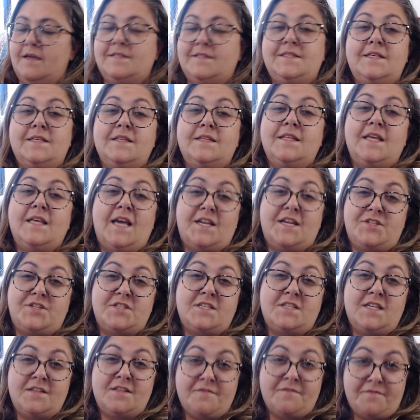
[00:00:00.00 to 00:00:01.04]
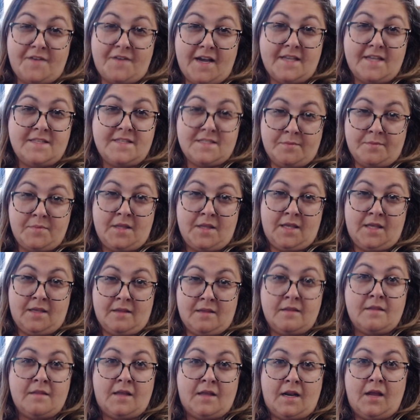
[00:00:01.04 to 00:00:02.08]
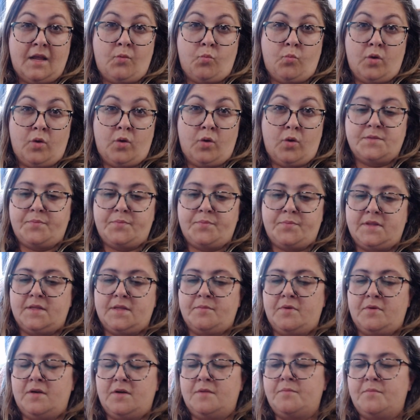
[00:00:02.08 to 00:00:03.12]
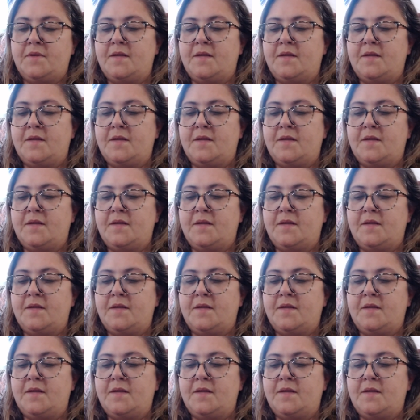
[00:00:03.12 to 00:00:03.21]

just need to find something that I want to put them on,